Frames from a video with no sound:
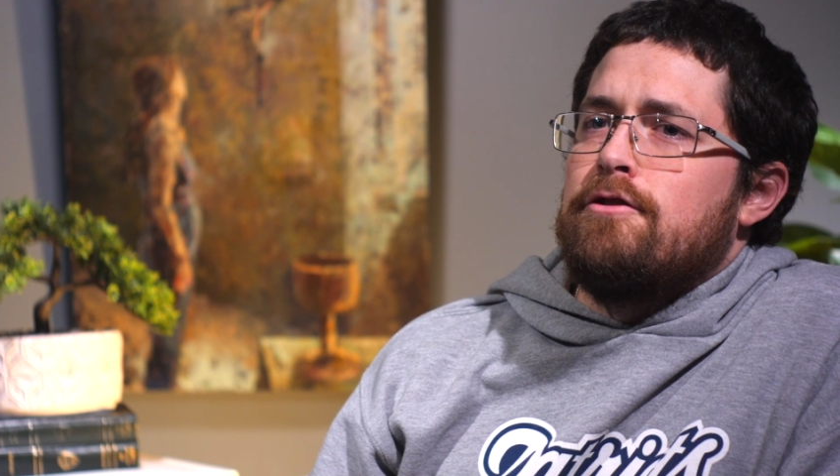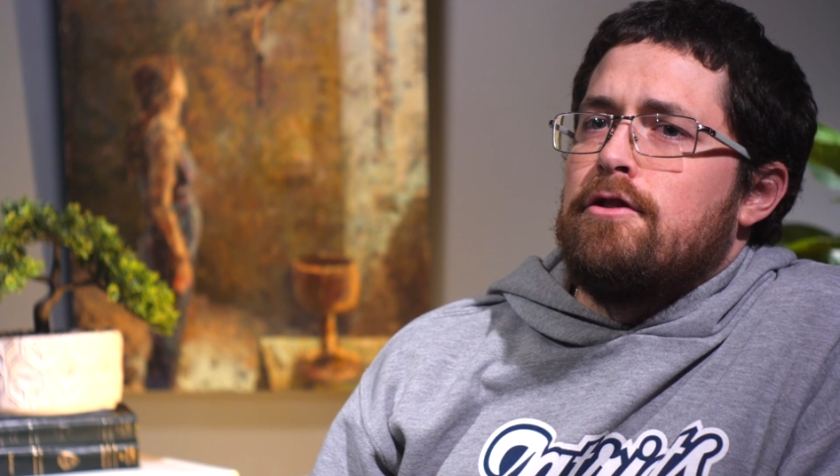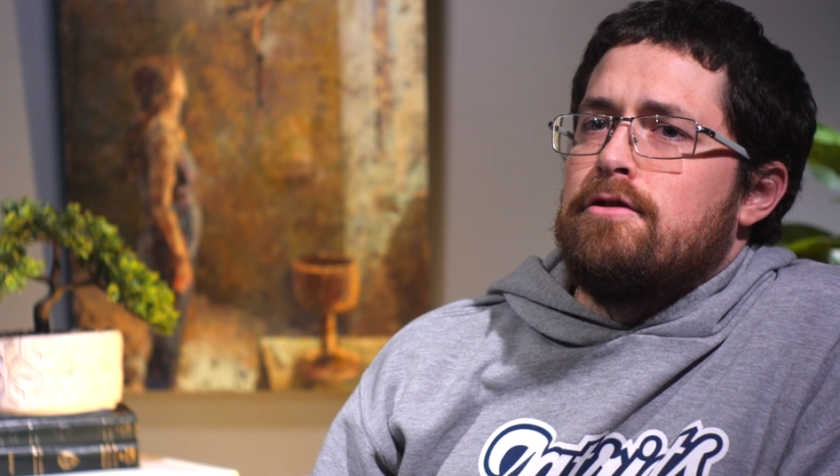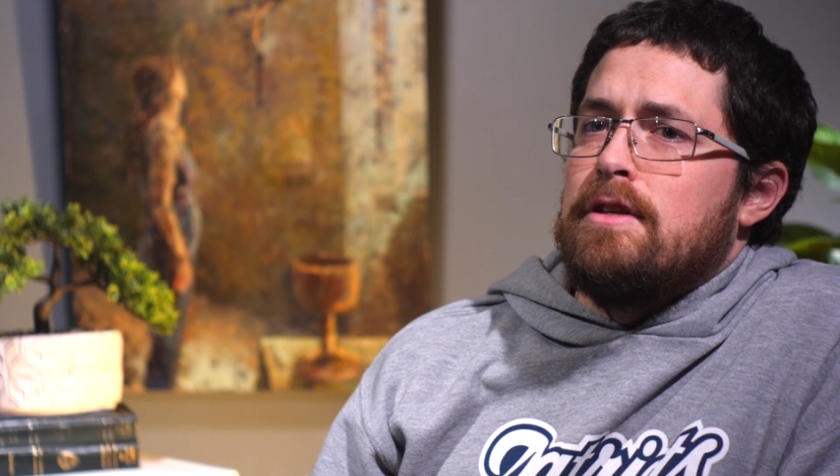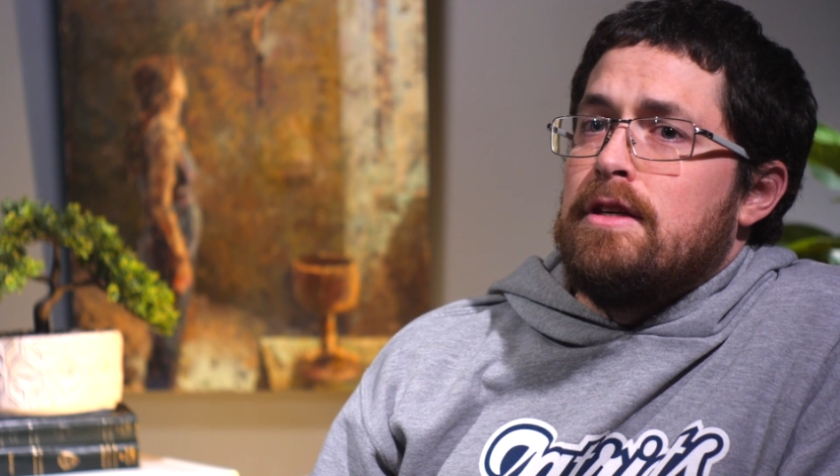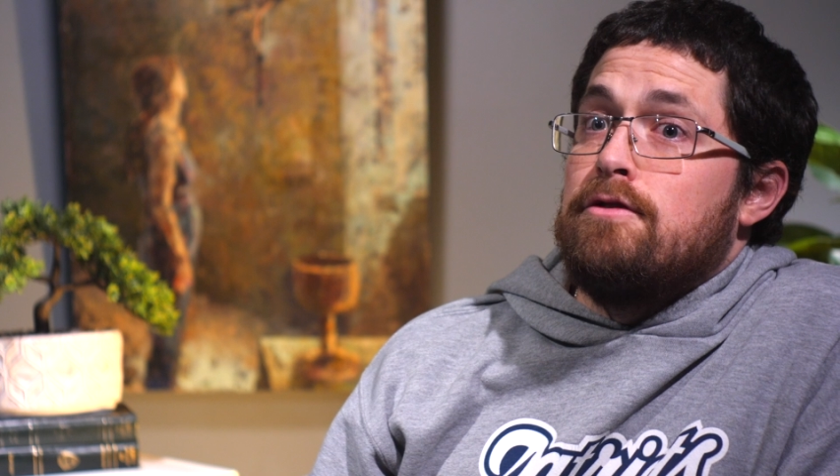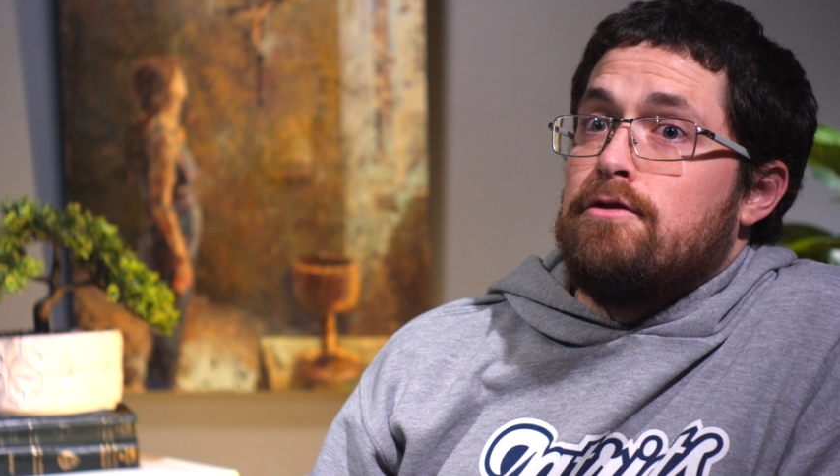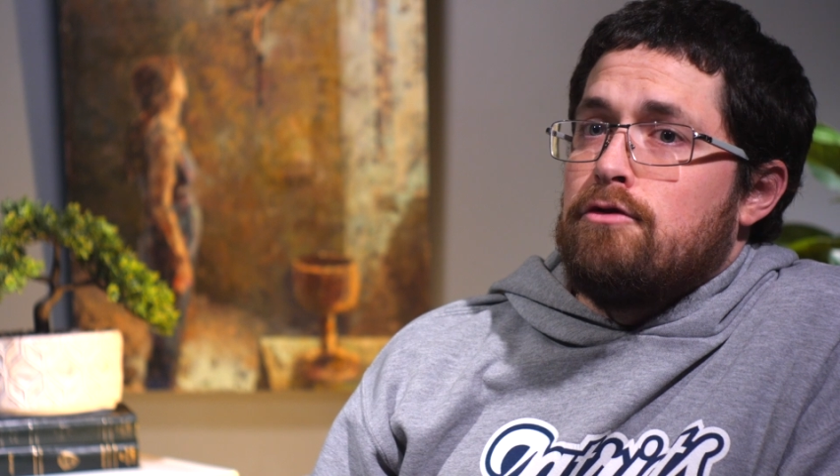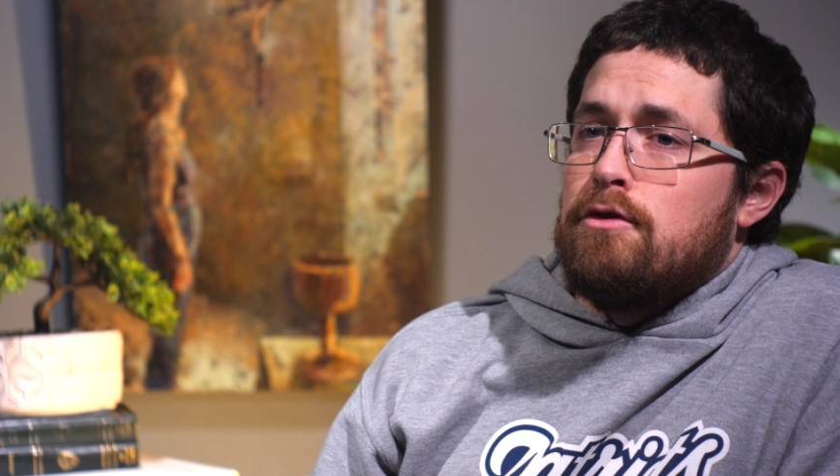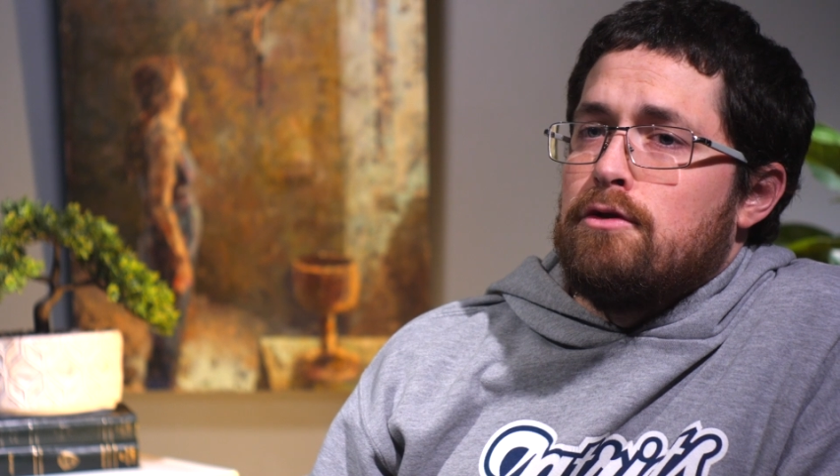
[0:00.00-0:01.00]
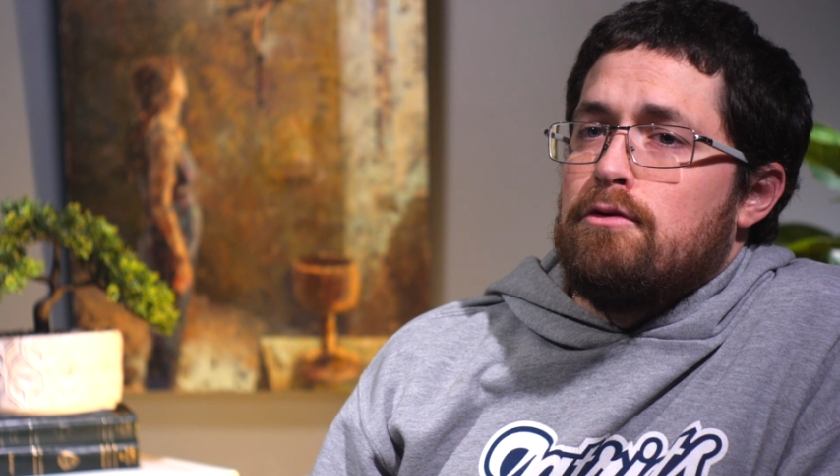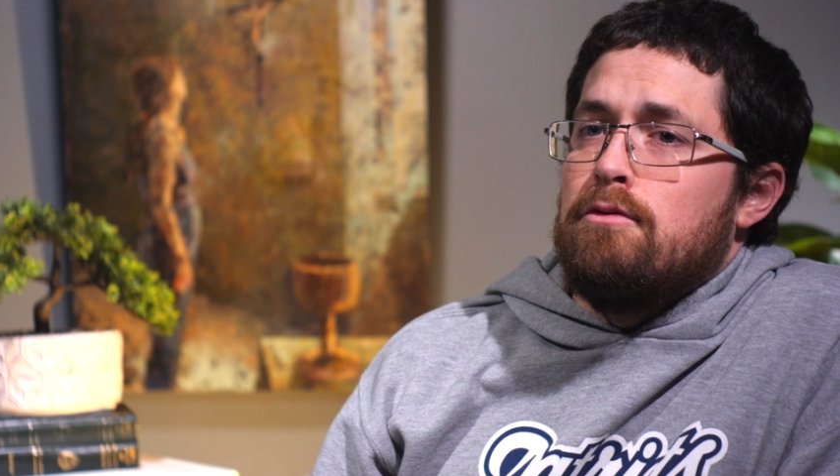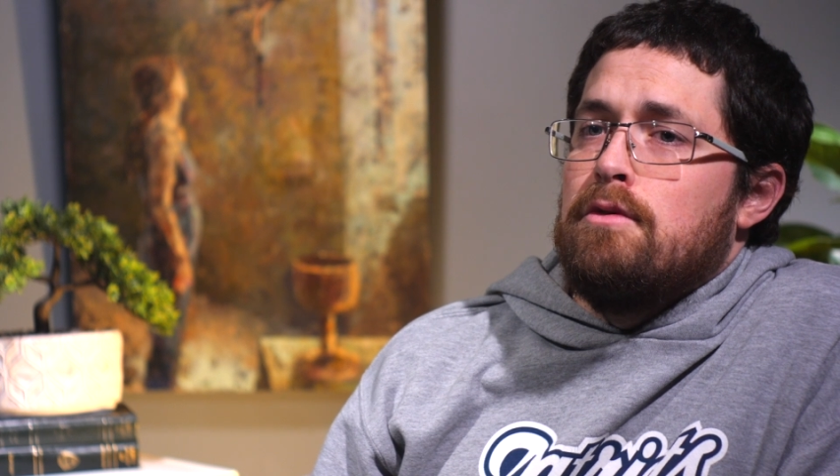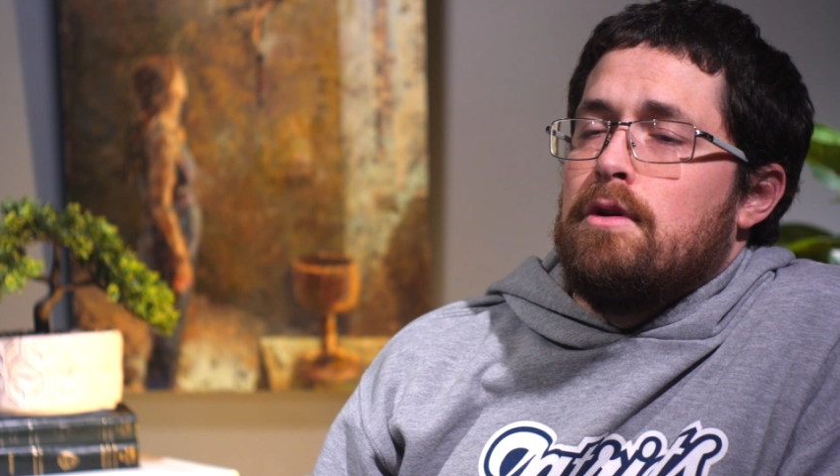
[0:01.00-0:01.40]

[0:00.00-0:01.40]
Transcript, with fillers: Church is true,